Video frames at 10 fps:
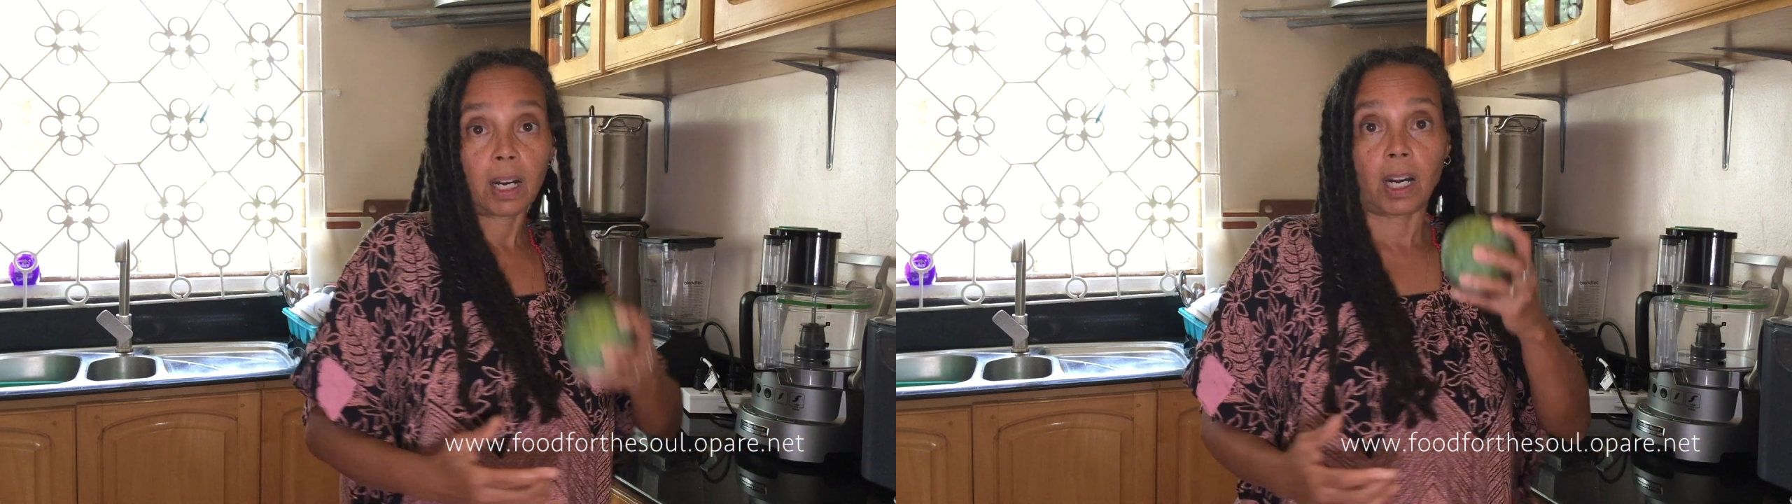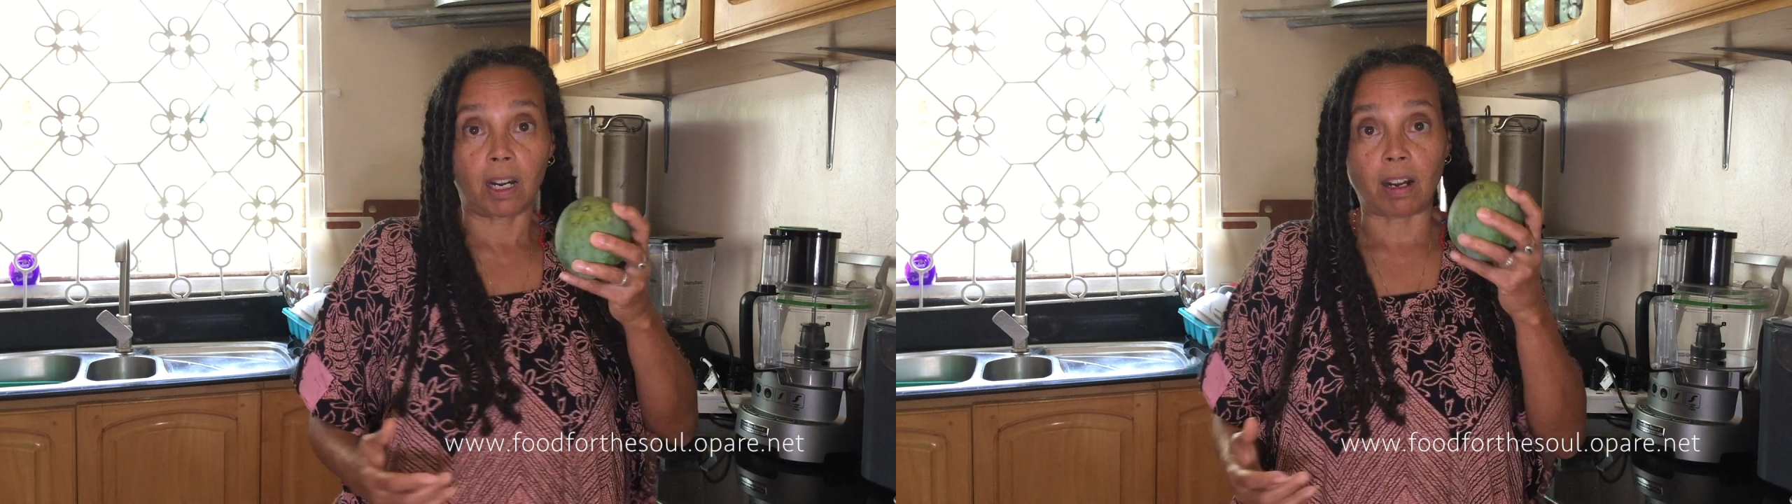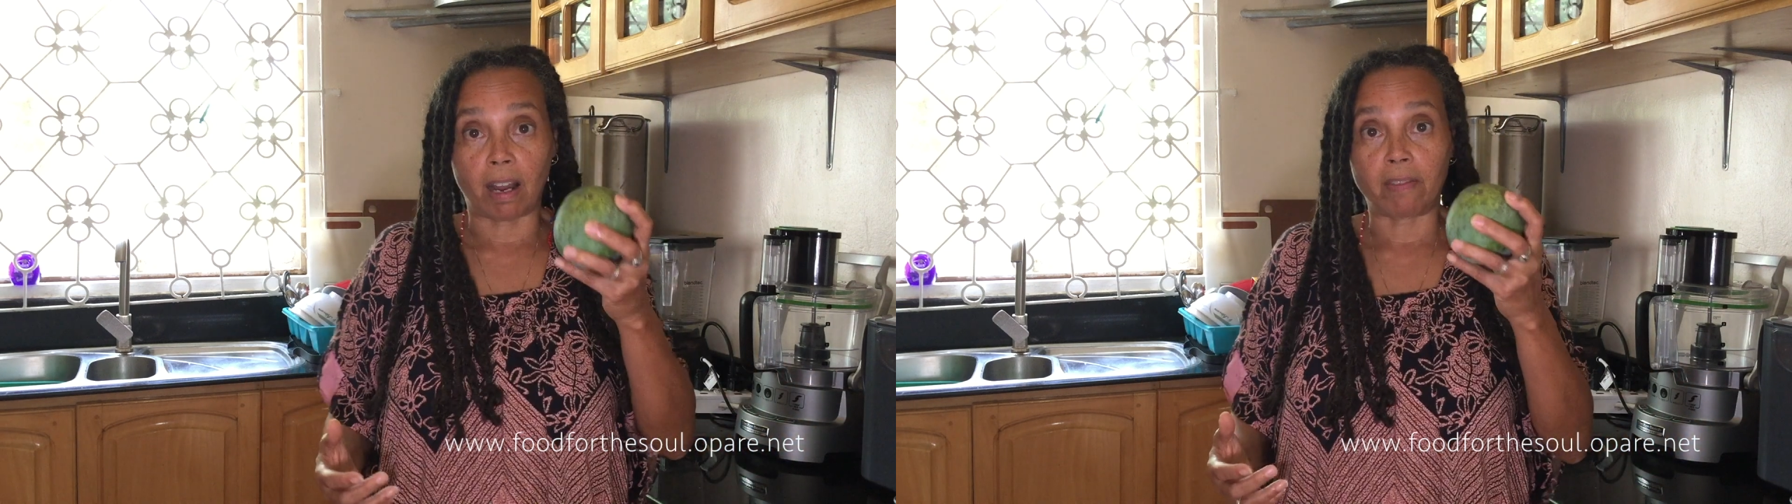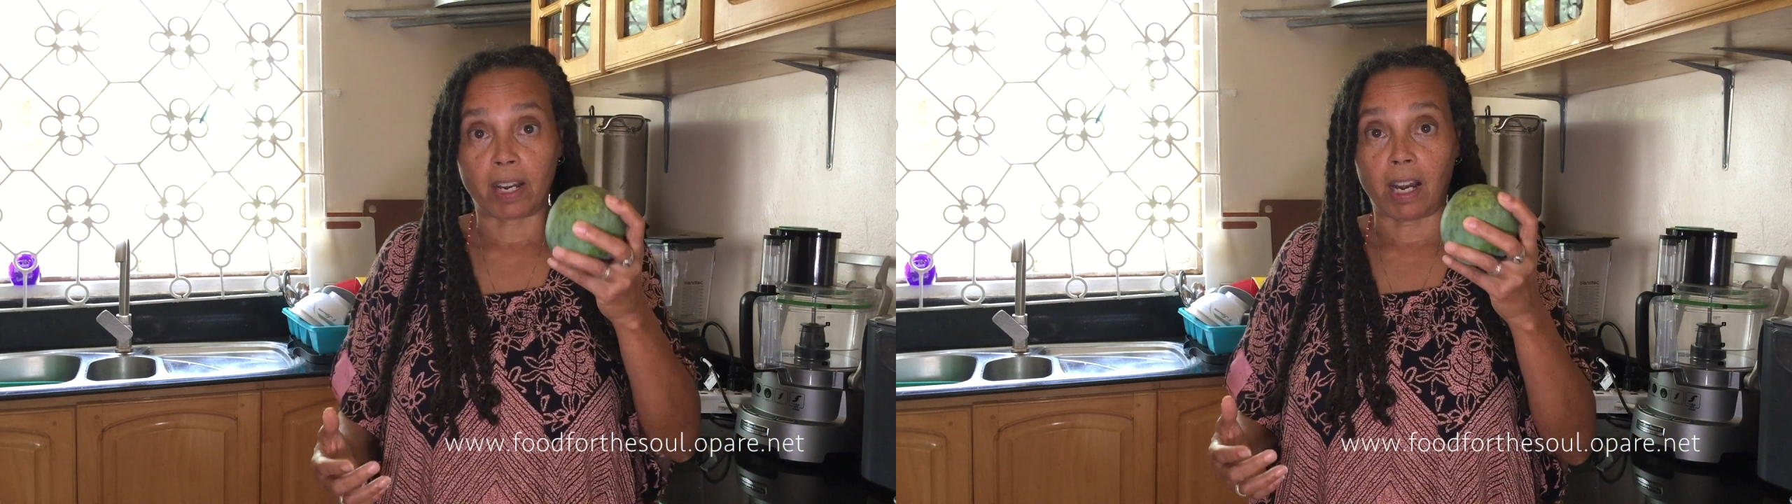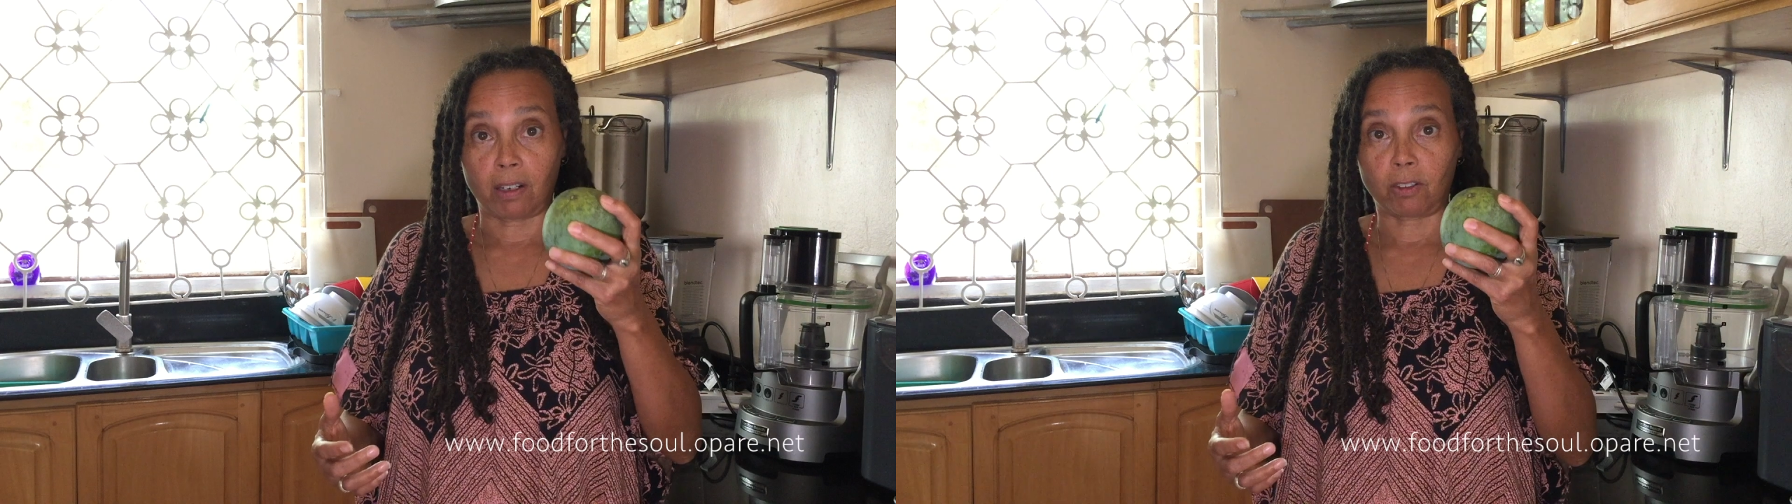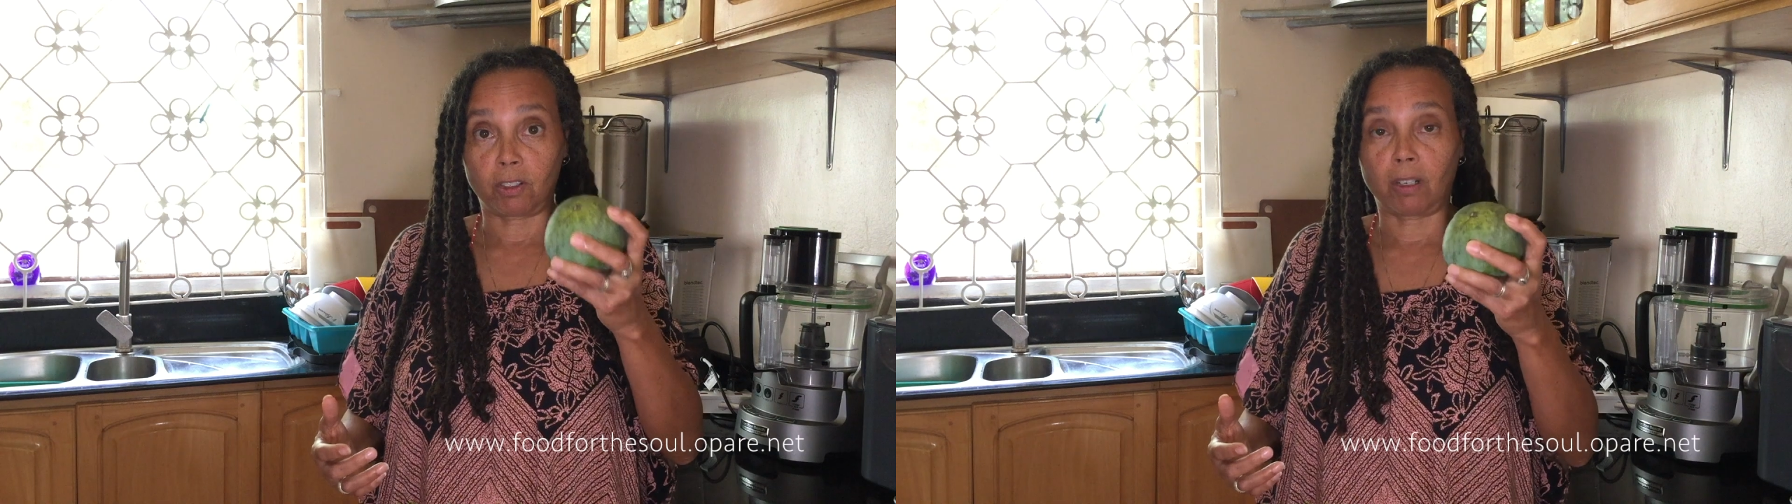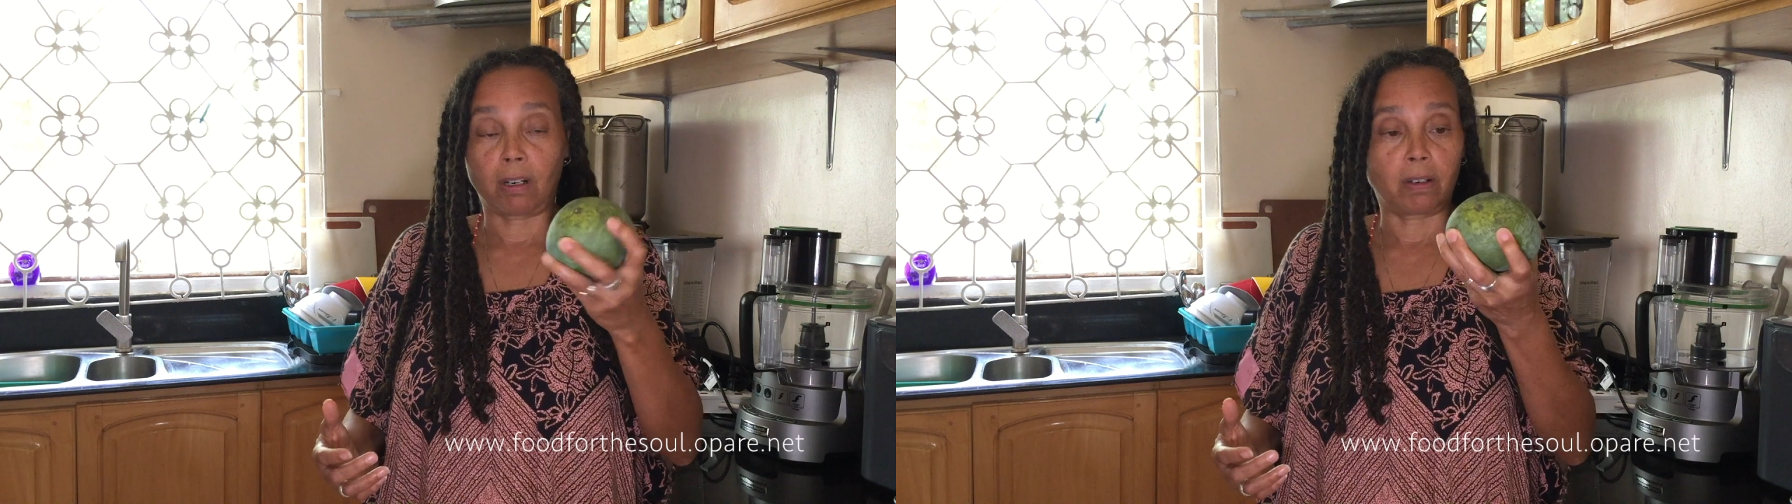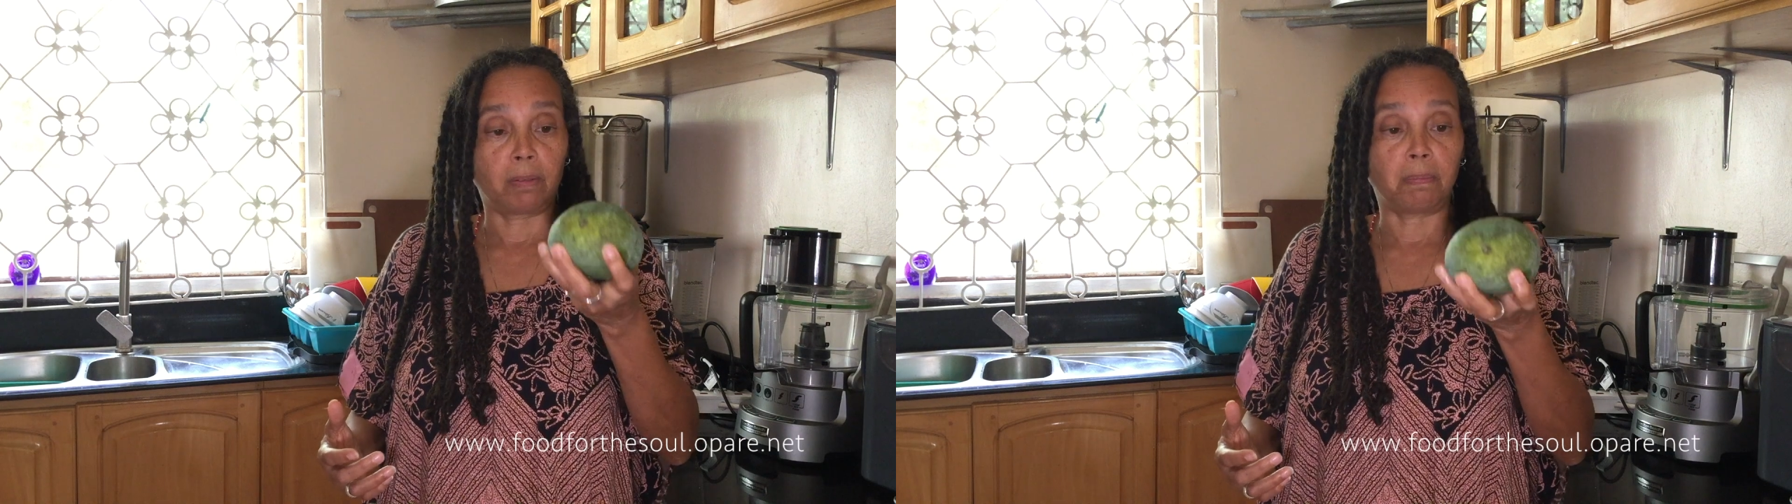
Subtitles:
our avocado or